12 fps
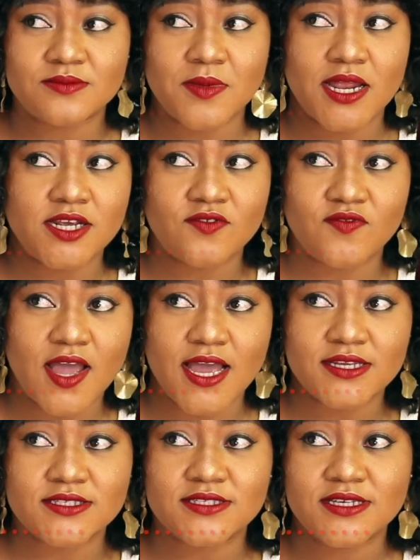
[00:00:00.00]
a matter of
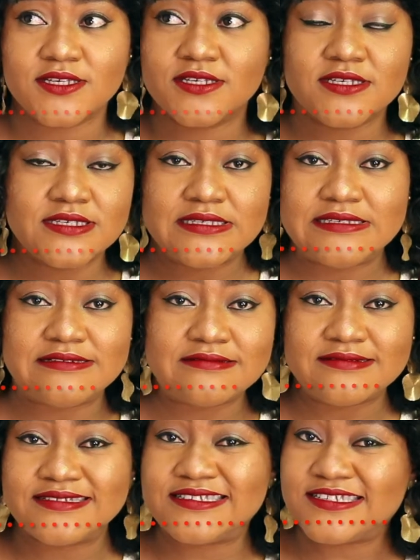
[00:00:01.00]
fact,
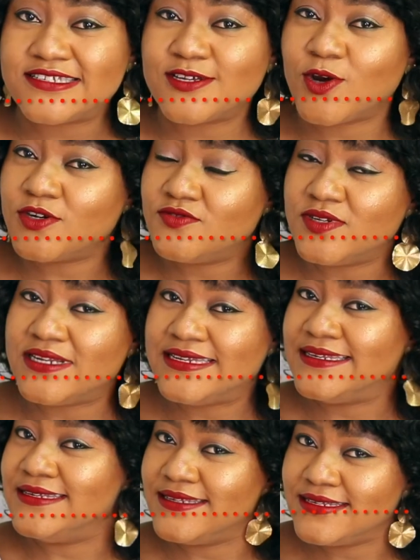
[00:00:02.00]
God
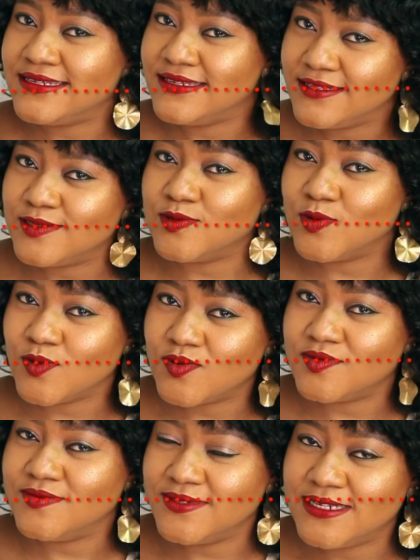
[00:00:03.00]
really,
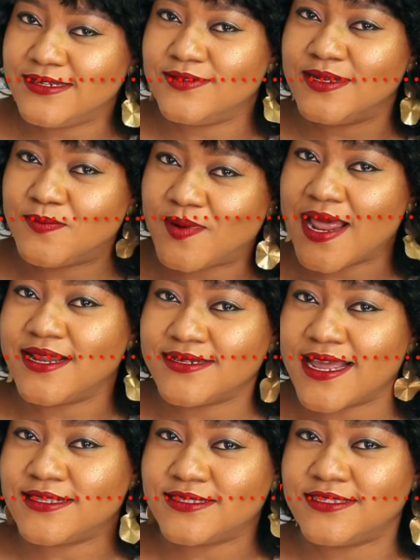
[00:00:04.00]
really planned
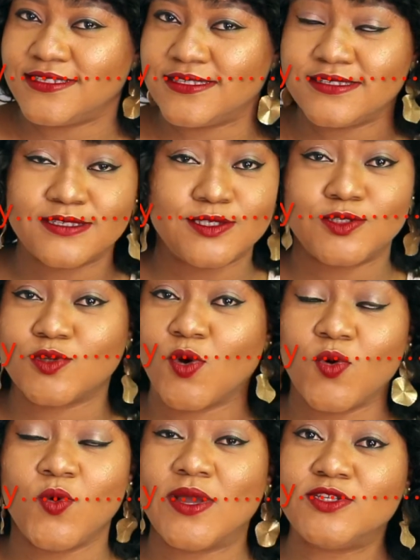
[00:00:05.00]
that thing.
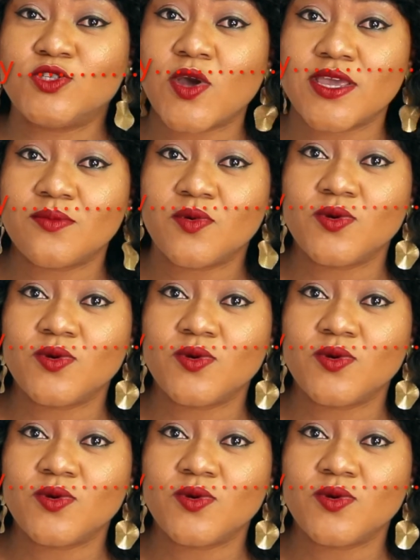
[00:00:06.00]
So enjoyable.